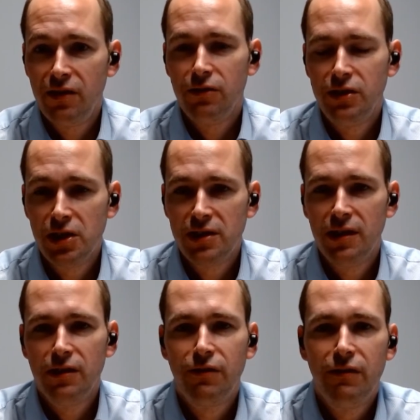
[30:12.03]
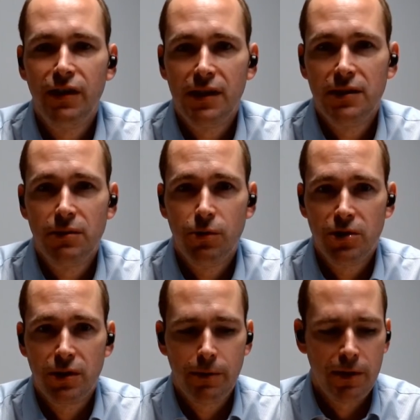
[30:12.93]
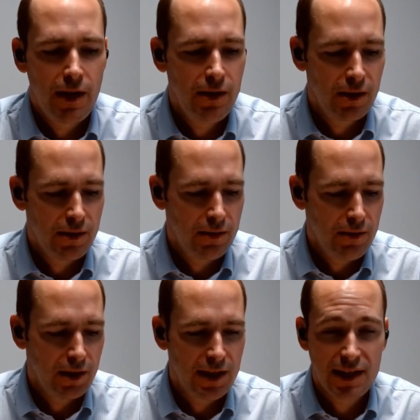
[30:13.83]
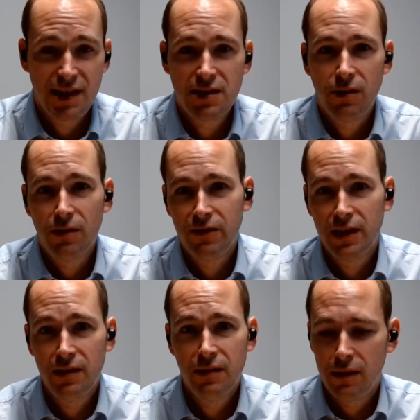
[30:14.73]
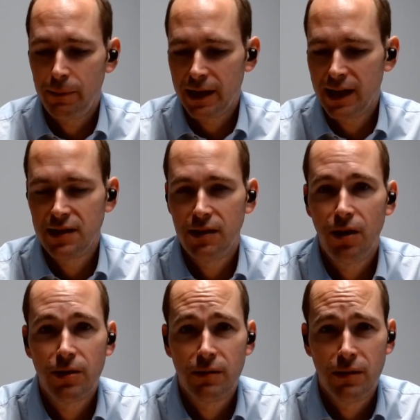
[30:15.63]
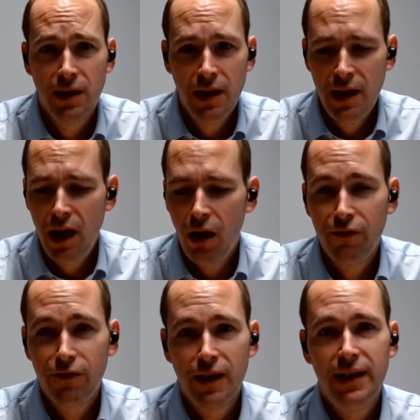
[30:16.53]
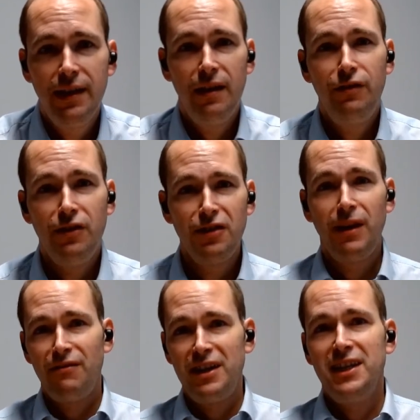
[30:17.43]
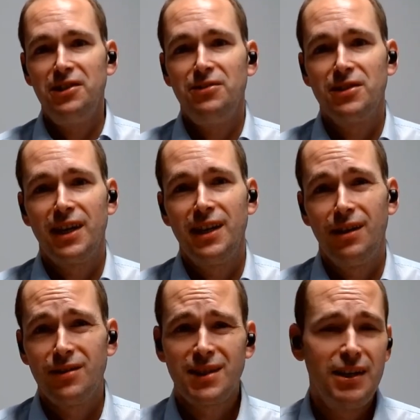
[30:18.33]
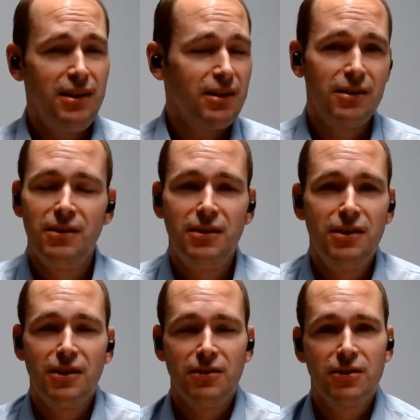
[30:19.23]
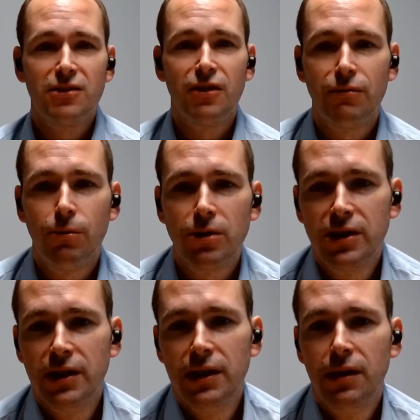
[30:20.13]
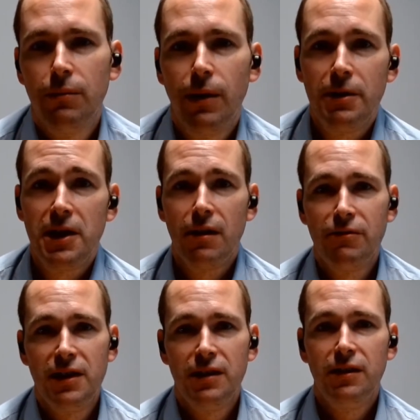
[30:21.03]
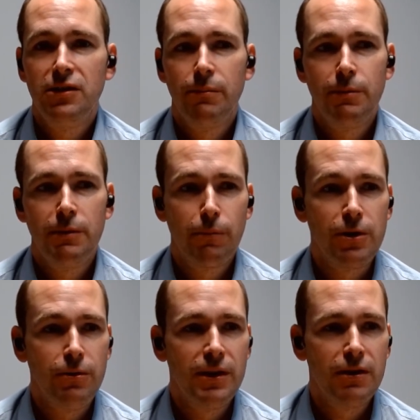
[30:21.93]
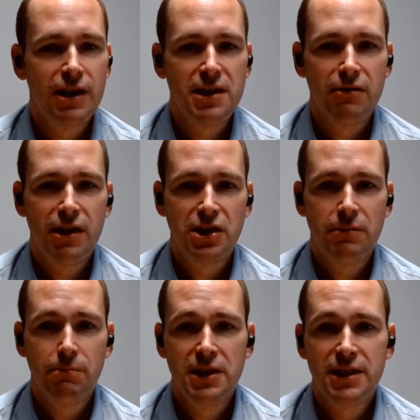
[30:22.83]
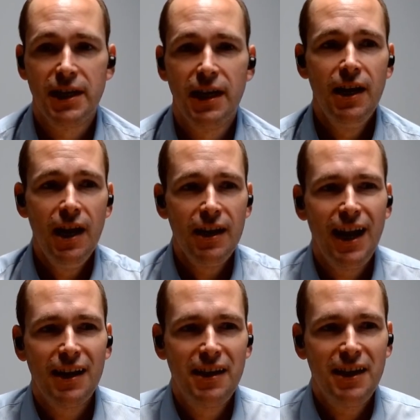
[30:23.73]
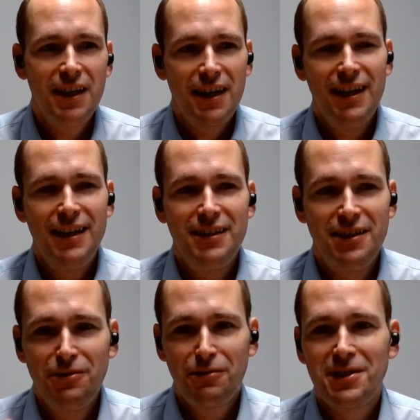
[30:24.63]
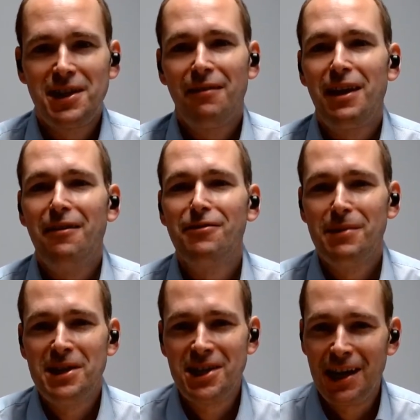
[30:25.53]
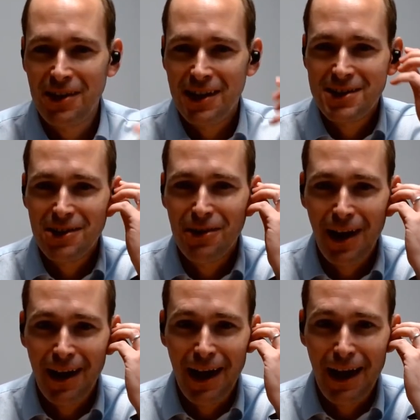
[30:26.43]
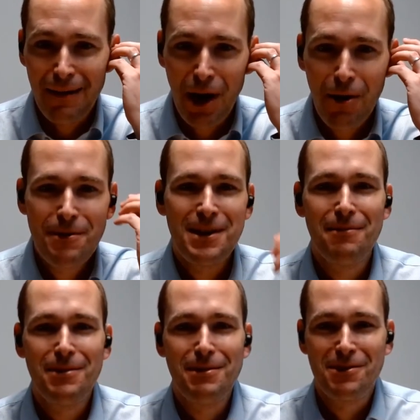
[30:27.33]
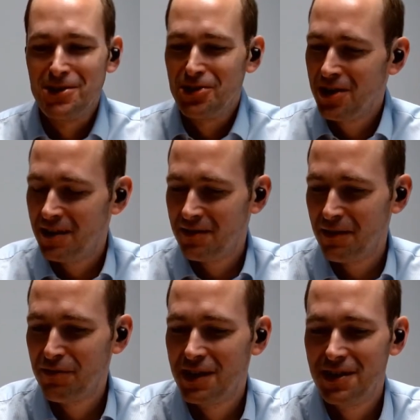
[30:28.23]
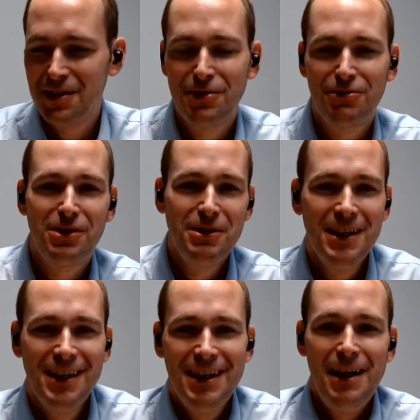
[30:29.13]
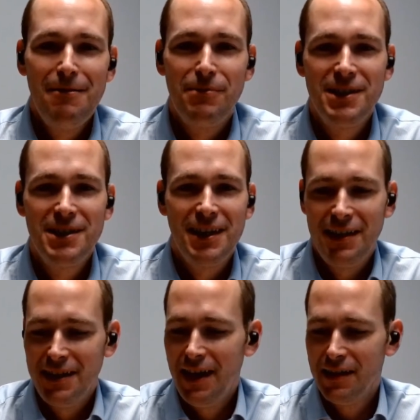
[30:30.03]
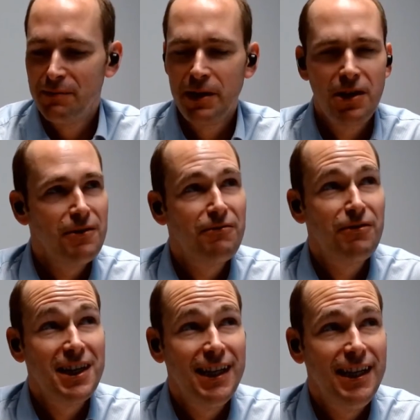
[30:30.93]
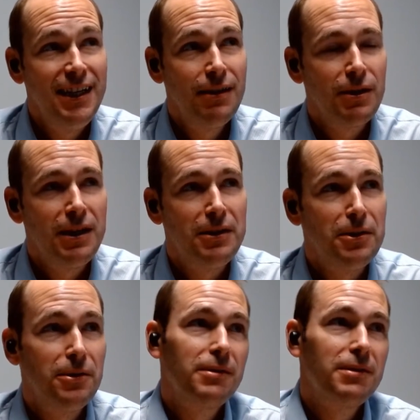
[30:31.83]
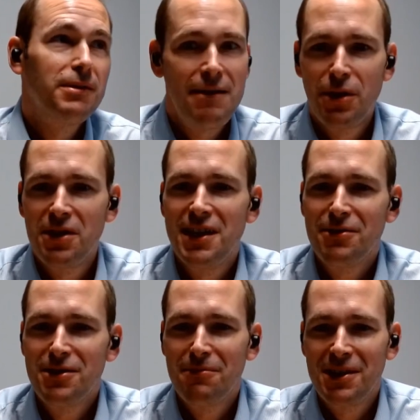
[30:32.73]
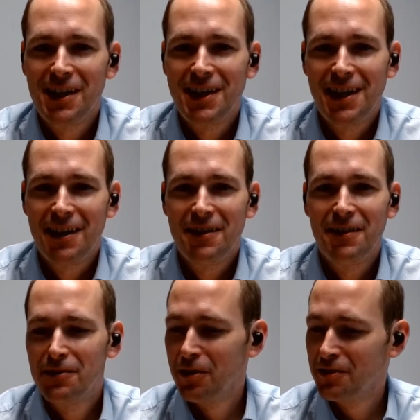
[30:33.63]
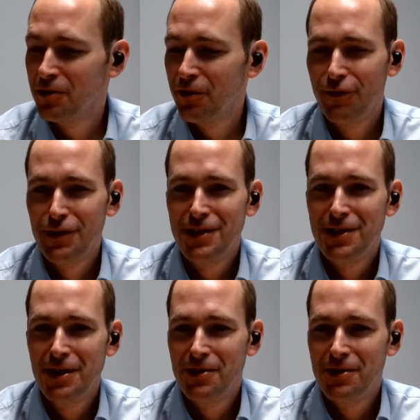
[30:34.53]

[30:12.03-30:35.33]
So if you just search for Validation Workshop on there, you can access all of the back catalogue. And hopefully, if you do have any issues like that on site, you can just sort of watch a webinar, and it should point you in the right direction. But yeah, I think it's useful to have that information out there. So I'm hoping that people enjoy it and find it useful. But yeah, it's been going for nearly 10 months now, something like that. And it's good fun to do.